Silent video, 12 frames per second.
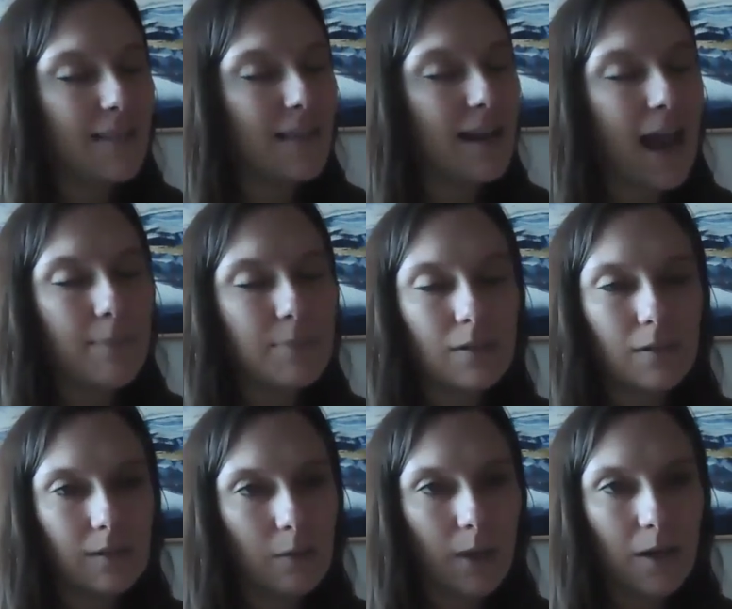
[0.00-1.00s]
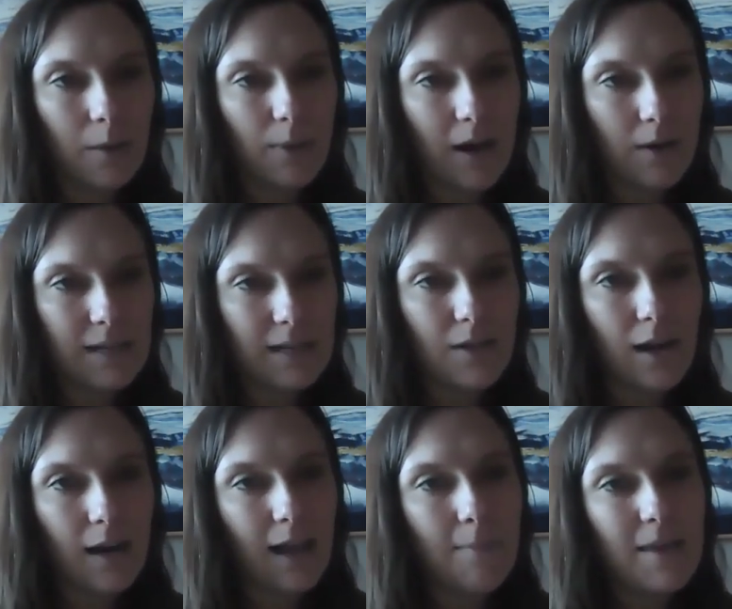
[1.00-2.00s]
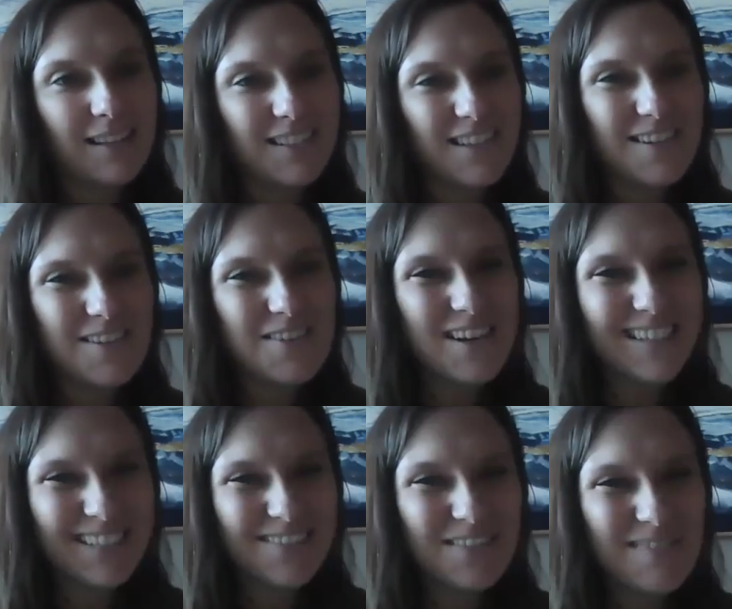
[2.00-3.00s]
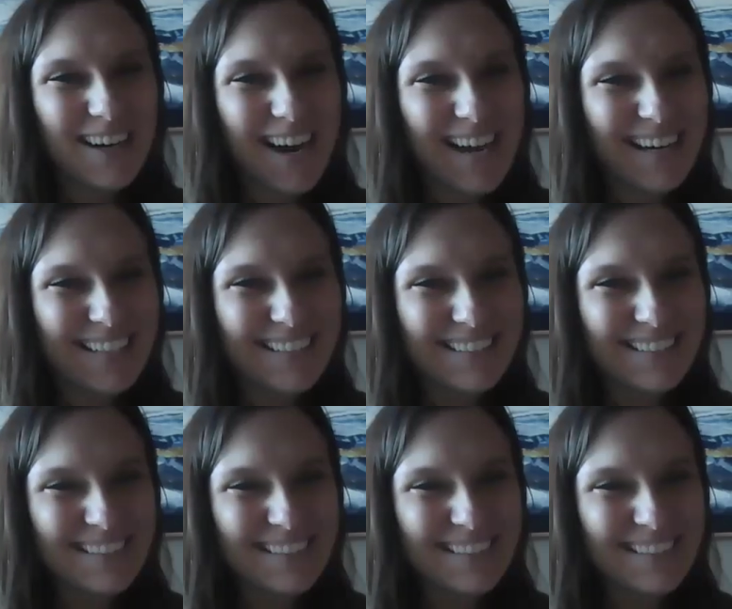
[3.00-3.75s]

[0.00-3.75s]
And then absolutely what your priorities are coming into the new year too would be great.